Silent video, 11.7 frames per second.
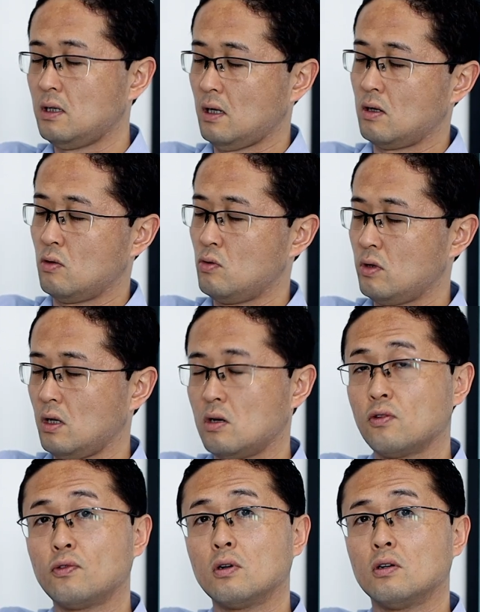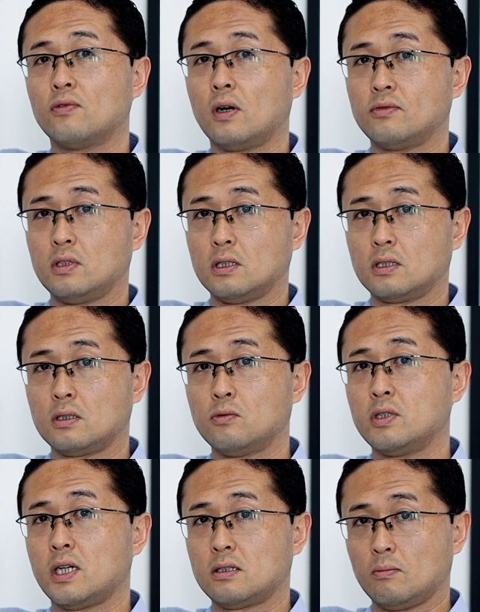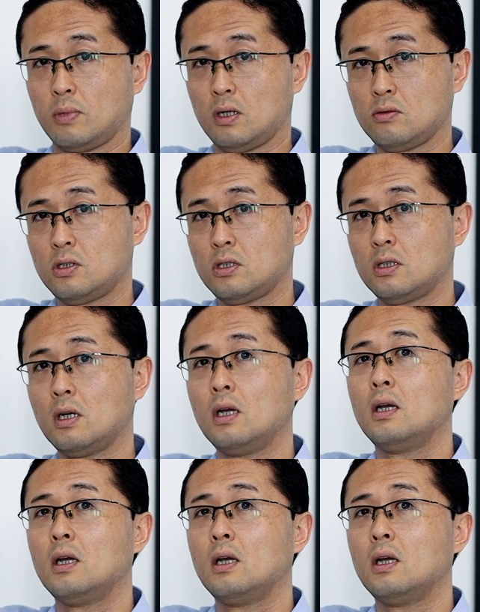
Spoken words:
or the L4-L5 disc, which has a bulge,